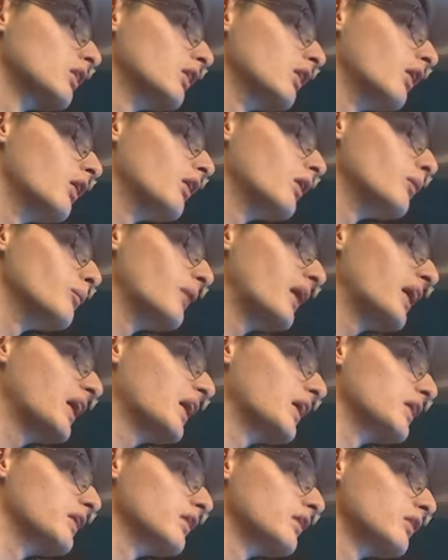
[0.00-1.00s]
Oh
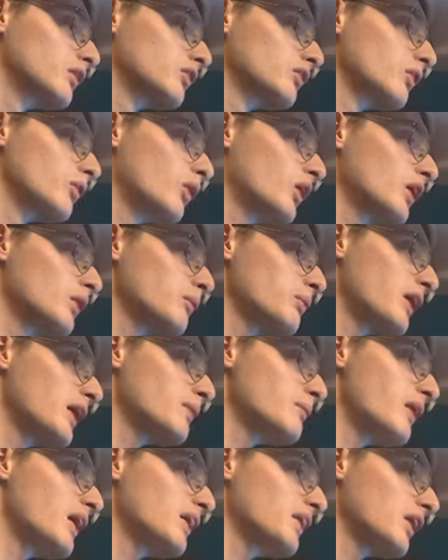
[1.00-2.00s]
man. So what a
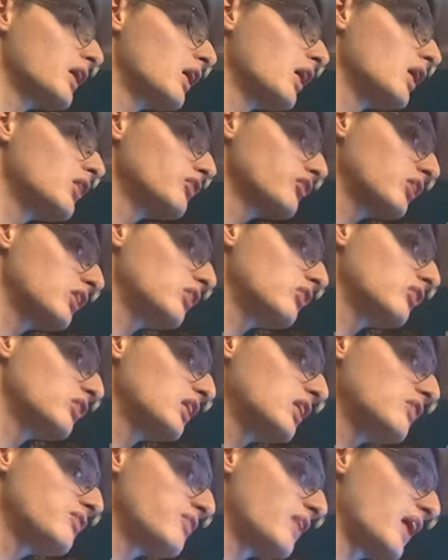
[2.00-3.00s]
play by the Huskies
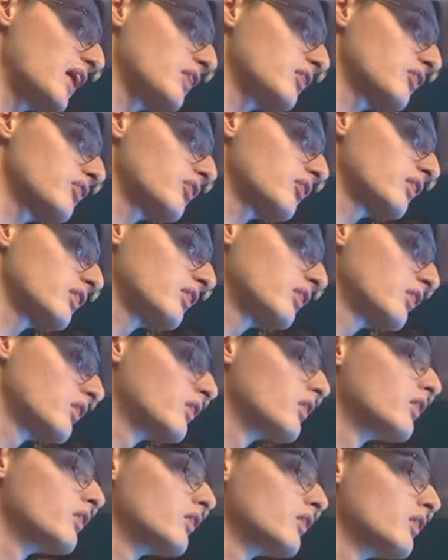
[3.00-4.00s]
defense.
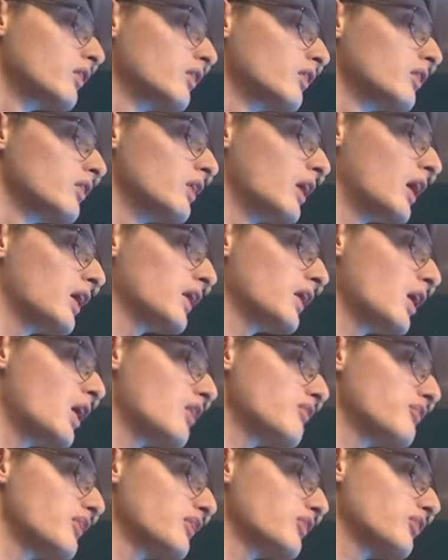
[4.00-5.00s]
Now the
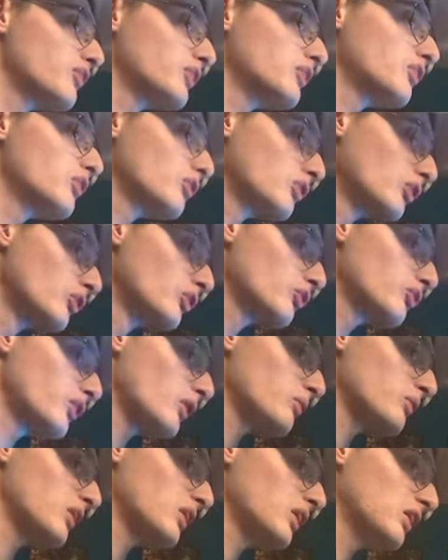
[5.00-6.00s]
offense needs to do
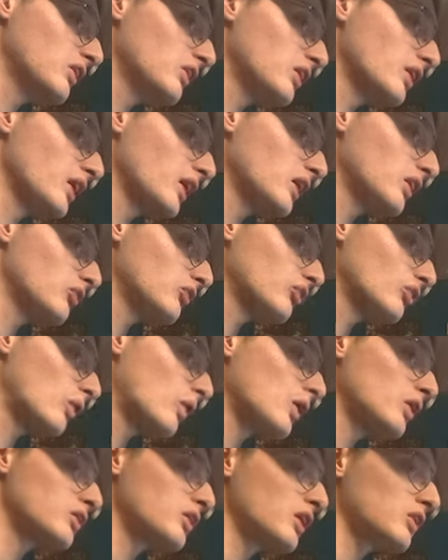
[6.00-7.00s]
something. Either they can
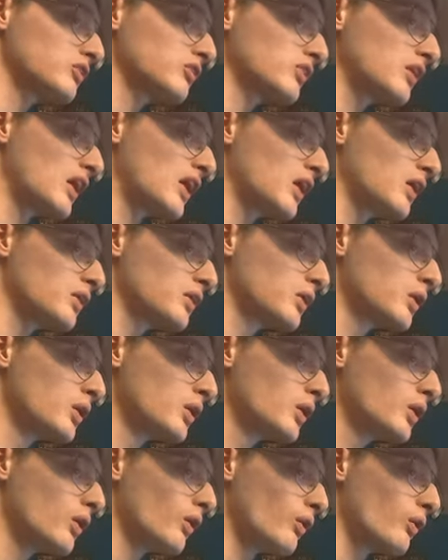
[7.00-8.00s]
score a touchdown
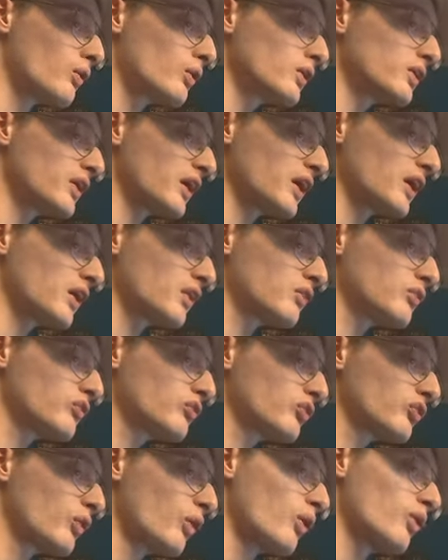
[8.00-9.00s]
or they can
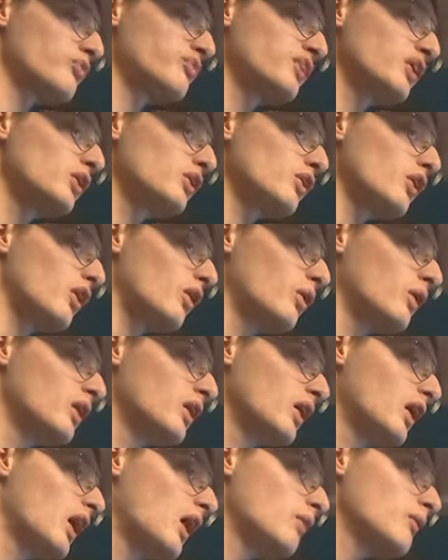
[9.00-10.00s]
score a field goal.
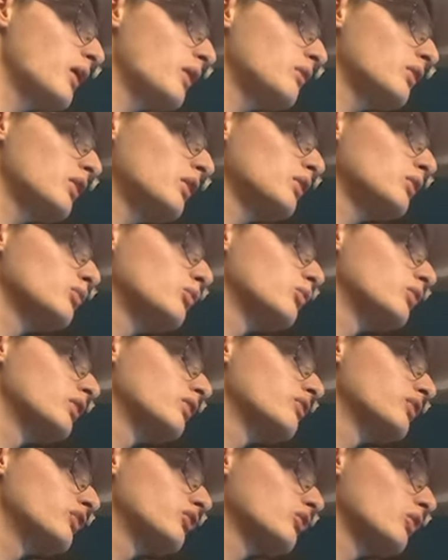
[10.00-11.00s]
However,
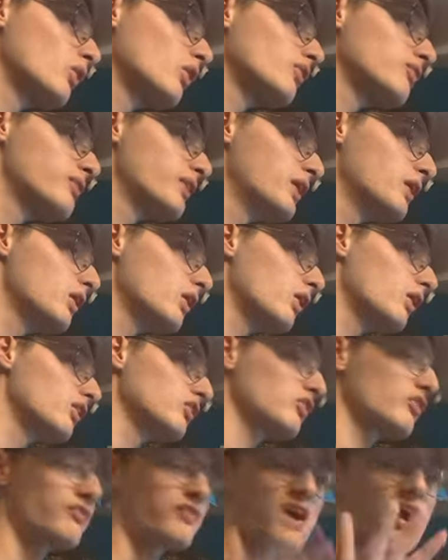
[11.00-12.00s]
if you score a field goal,
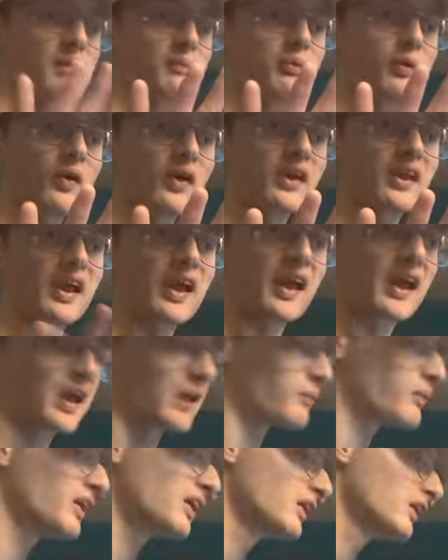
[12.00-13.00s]
it's a five point
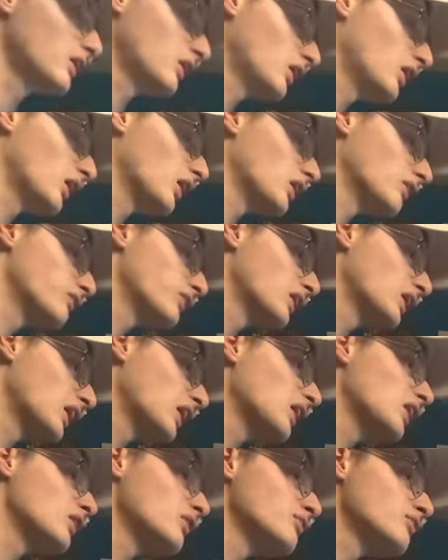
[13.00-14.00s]
game. And if you
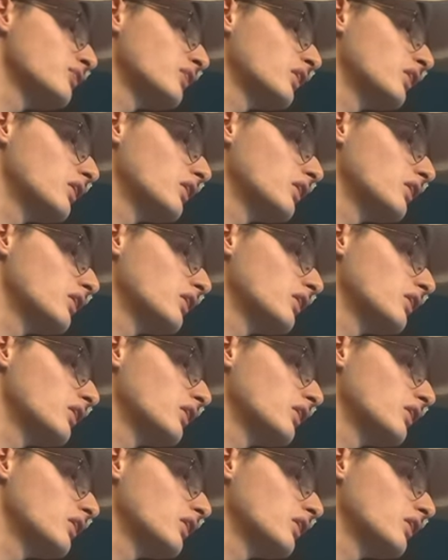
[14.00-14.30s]
give